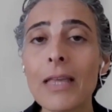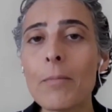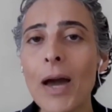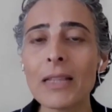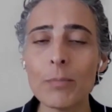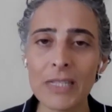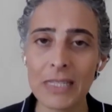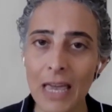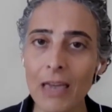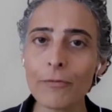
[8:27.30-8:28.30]
might be
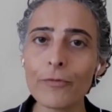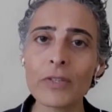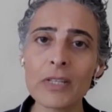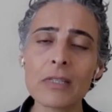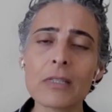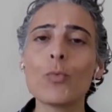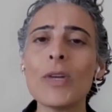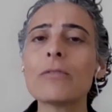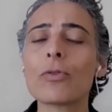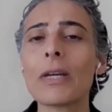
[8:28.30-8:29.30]
safe this
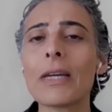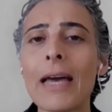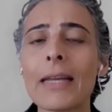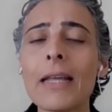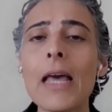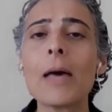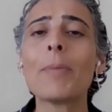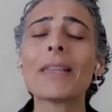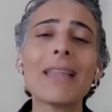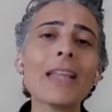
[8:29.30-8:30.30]
winter again,
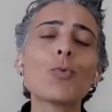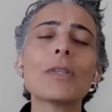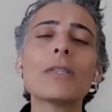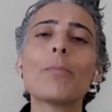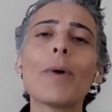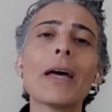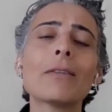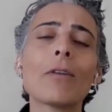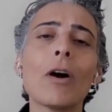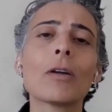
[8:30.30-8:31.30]
but that will
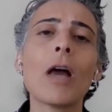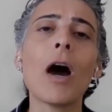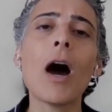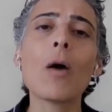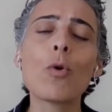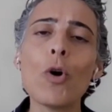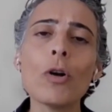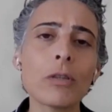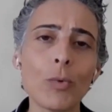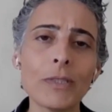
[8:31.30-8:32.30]
depend on how
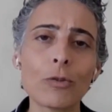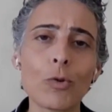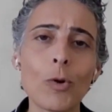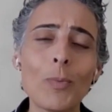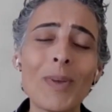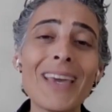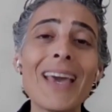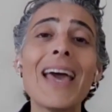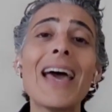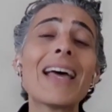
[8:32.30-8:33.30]
cold the winter will be,
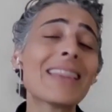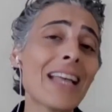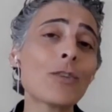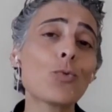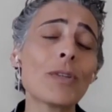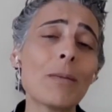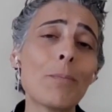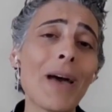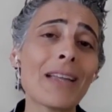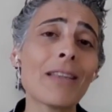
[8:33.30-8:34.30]
and that will
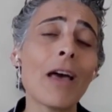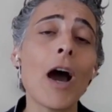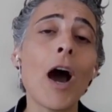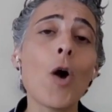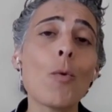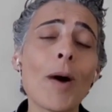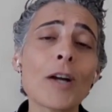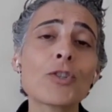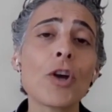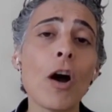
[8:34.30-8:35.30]
depend how
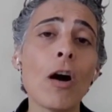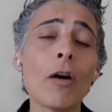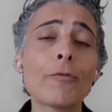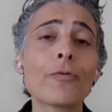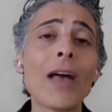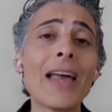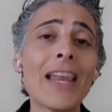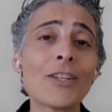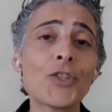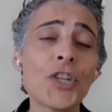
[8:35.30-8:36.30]
much of
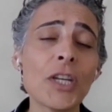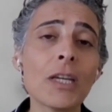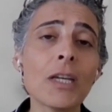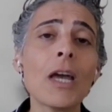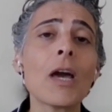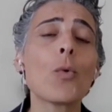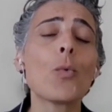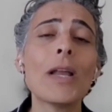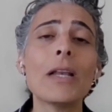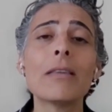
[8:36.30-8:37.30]
LNG
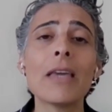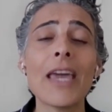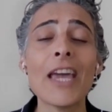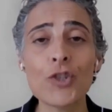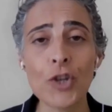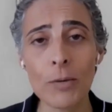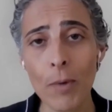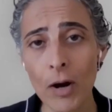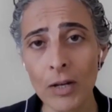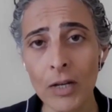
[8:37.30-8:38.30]
will the Asian
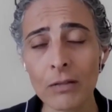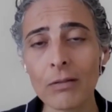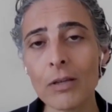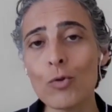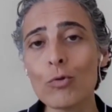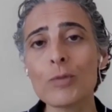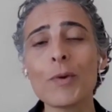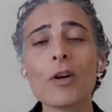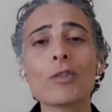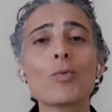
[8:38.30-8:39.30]
market use,
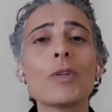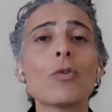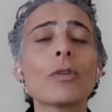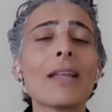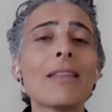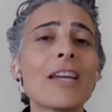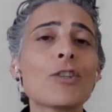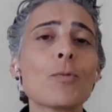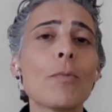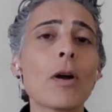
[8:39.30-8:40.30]
because we know that the
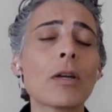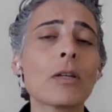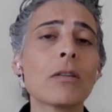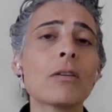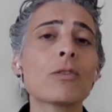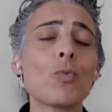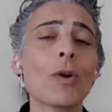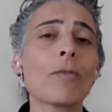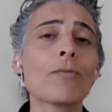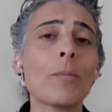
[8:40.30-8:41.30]
Asian market is
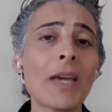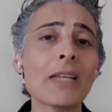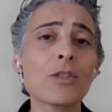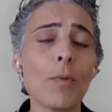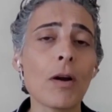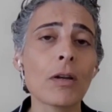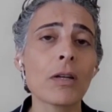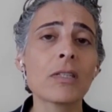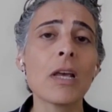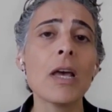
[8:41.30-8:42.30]
one of the biggest
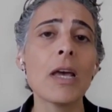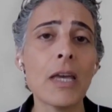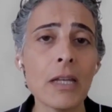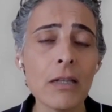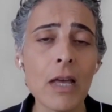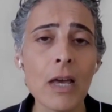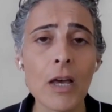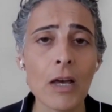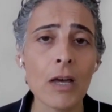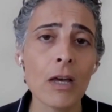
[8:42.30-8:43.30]
markets in
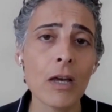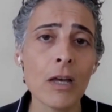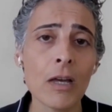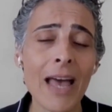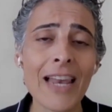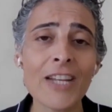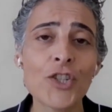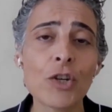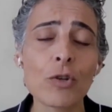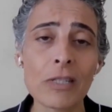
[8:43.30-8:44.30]

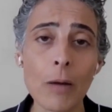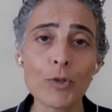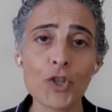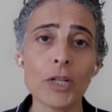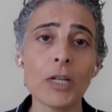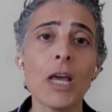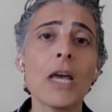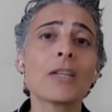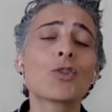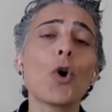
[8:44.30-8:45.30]
LNG consumption.
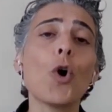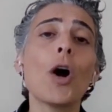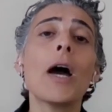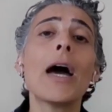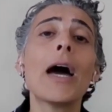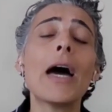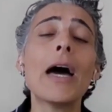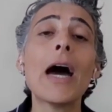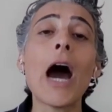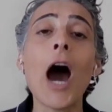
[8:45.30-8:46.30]
So
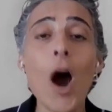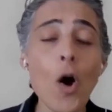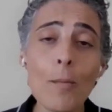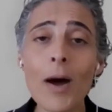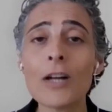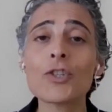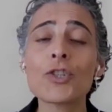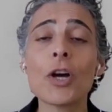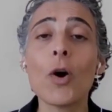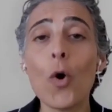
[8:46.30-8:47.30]
how much
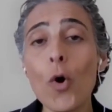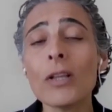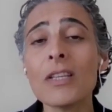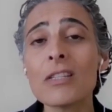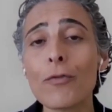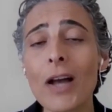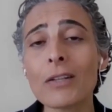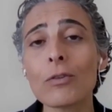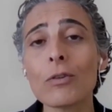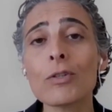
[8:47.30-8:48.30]
all these
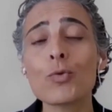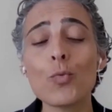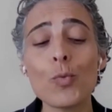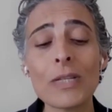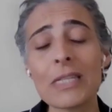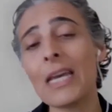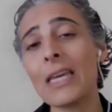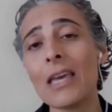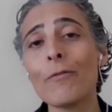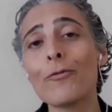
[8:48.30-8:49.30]
factors will
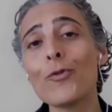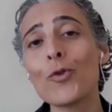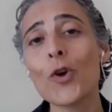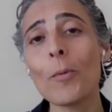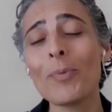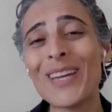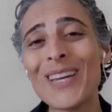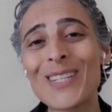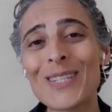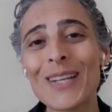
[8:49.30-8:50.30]
say if Europe
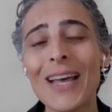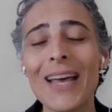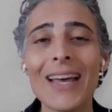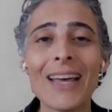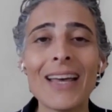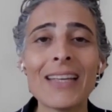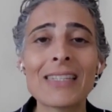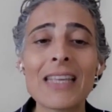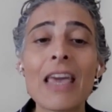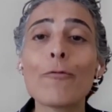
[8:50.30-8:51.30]
is
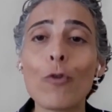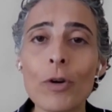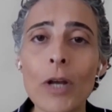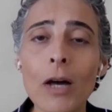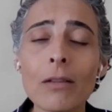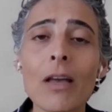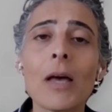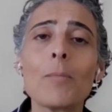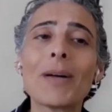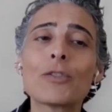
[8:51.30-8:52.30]
safe or not,
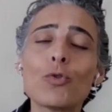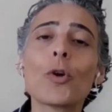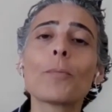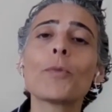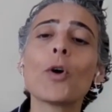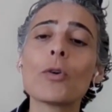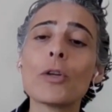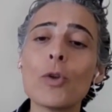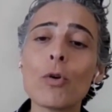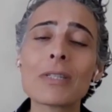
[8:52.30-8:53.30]
but Europe
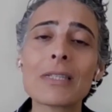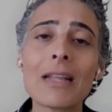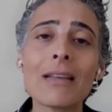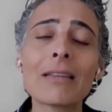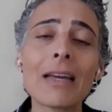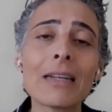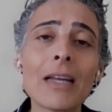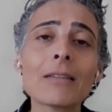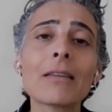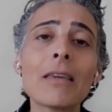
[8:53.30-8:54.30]
knows that it
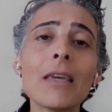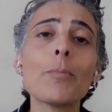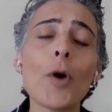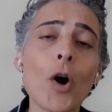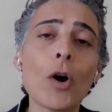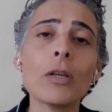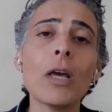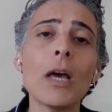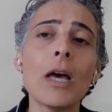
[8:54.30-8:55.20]
cannot keep on